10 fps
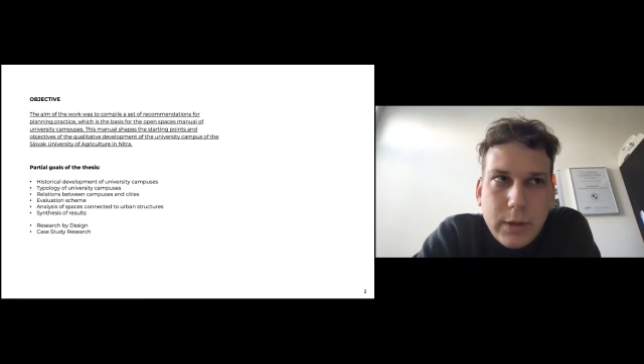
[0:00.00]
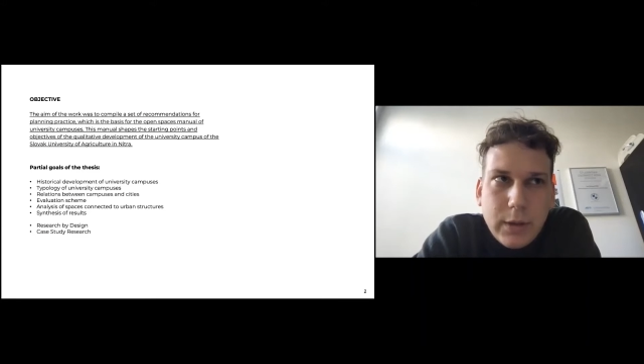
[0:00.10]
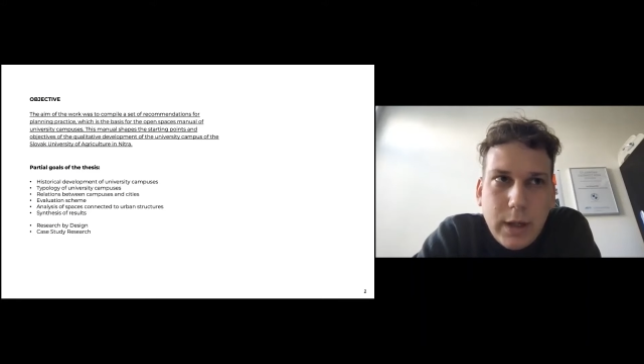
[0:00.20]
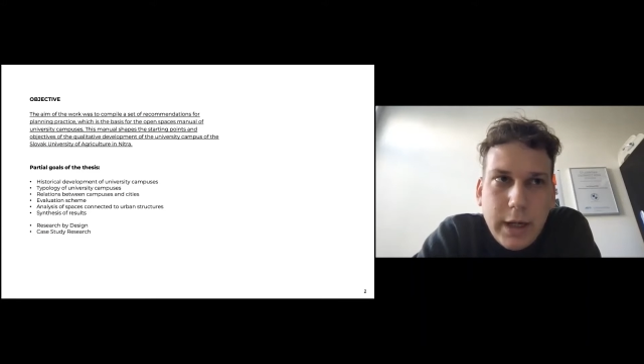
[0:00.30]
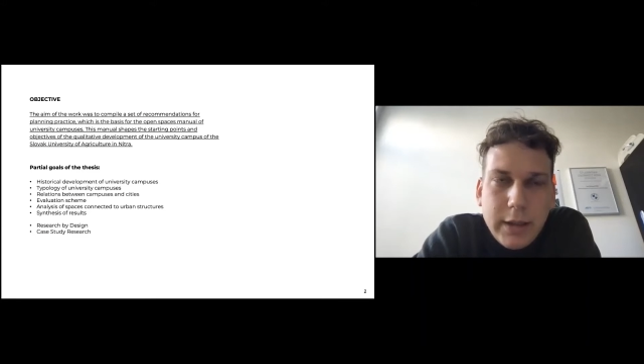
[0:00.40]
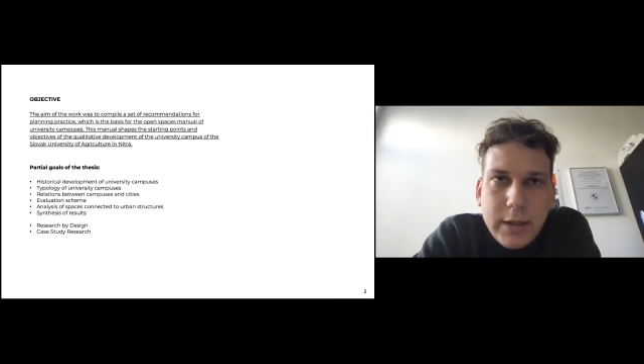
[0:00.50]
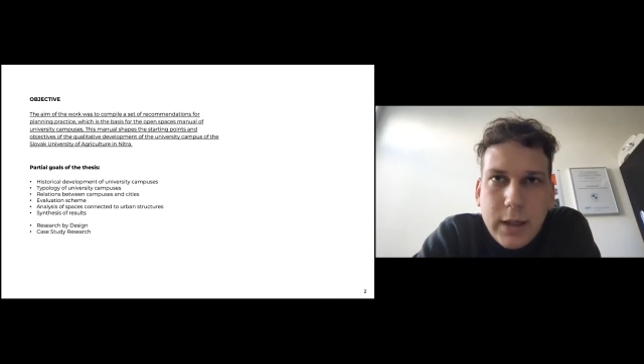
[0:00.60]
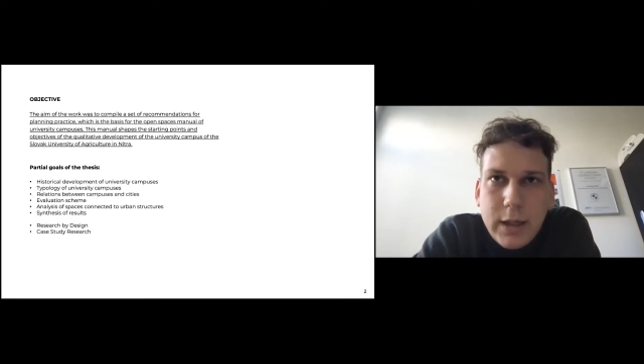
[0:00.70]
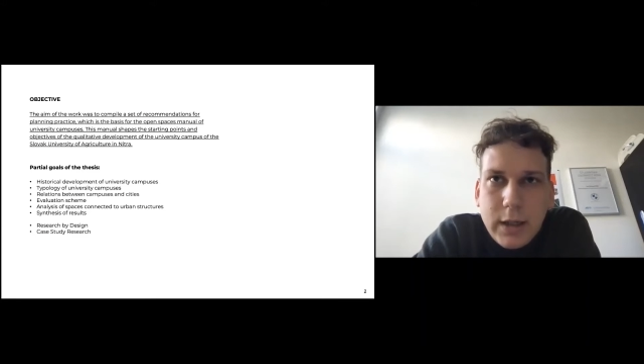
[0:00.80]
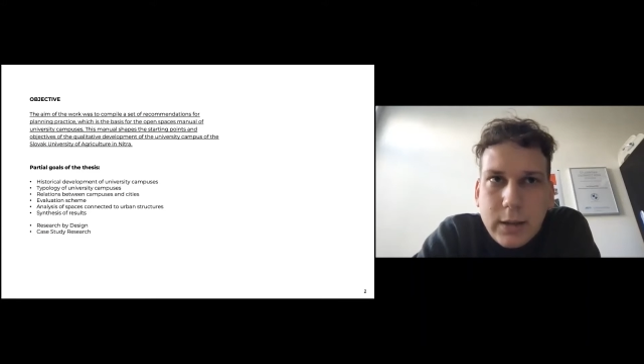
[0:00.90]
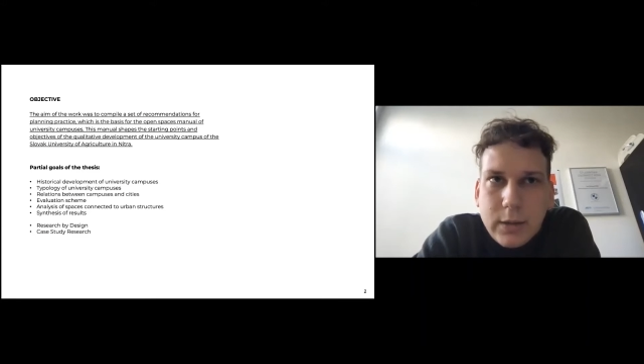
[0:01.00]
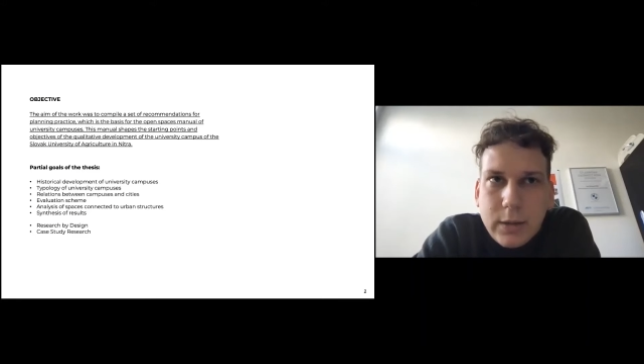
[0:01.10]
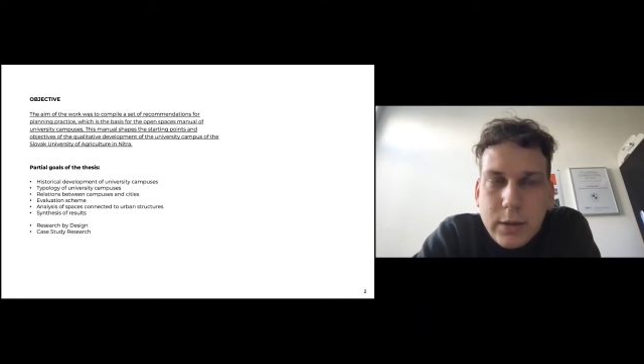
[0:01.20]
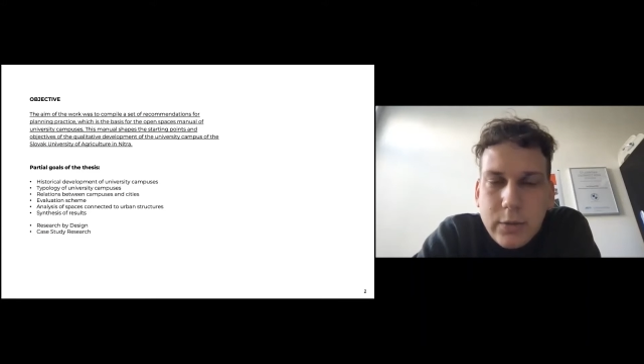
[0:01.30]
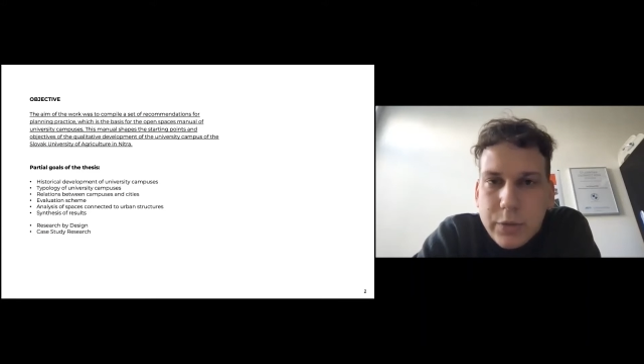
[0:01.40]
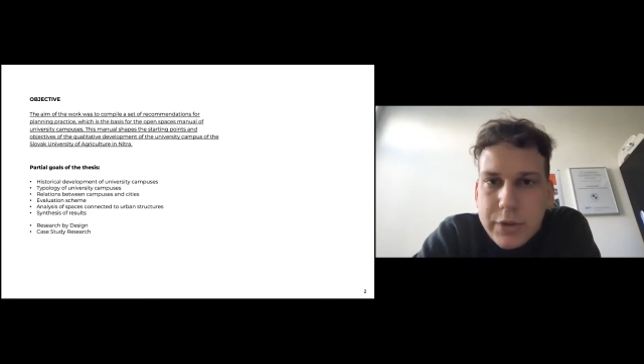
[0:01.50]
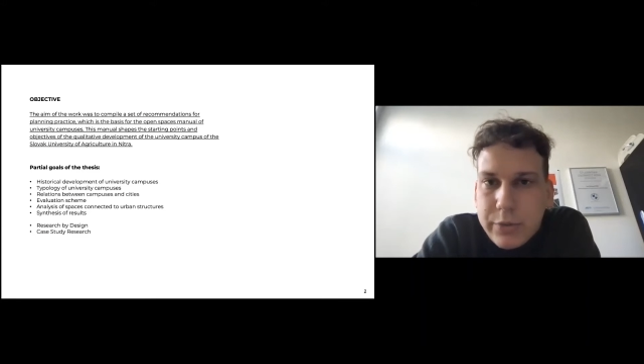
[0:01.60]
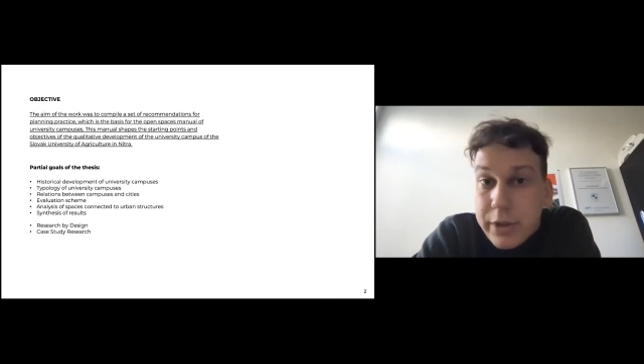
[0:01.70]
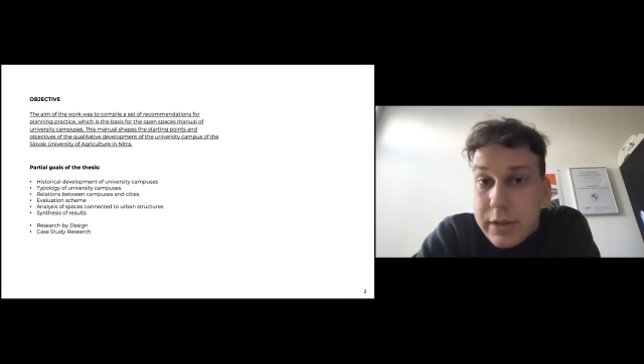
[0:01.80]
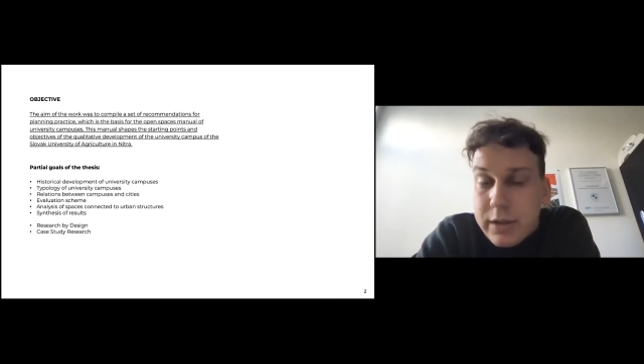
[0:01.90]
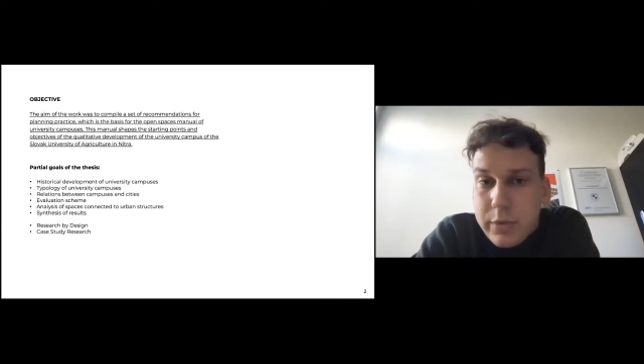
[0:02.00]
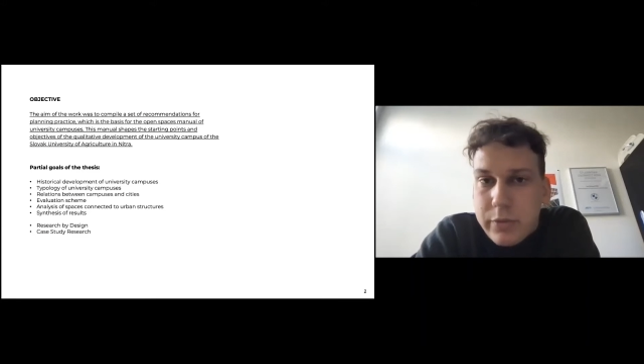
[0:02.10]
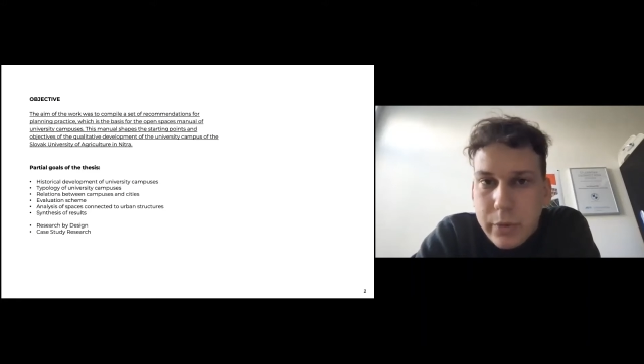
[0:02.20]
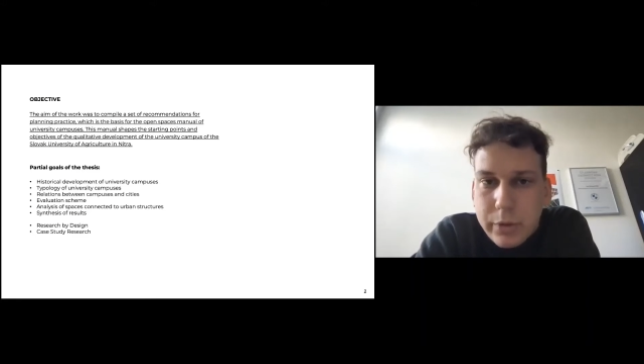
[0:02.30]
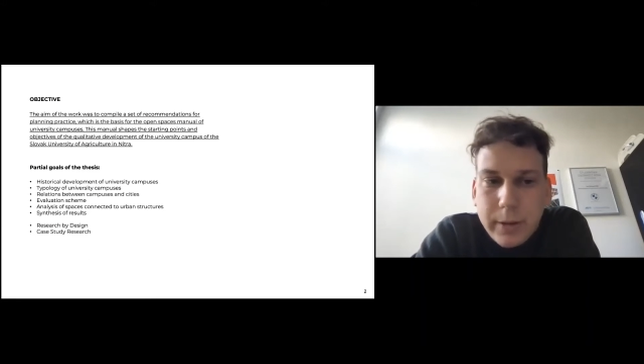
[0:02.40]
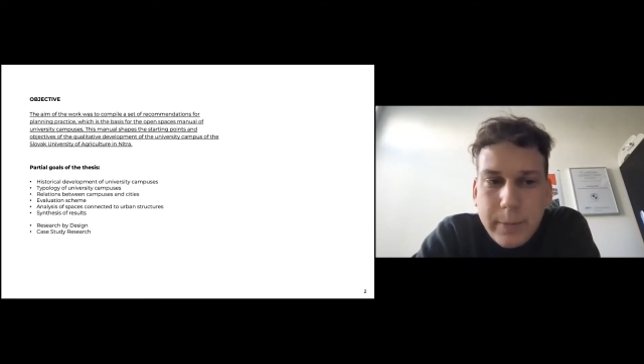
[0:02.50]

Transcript: idea it was created before.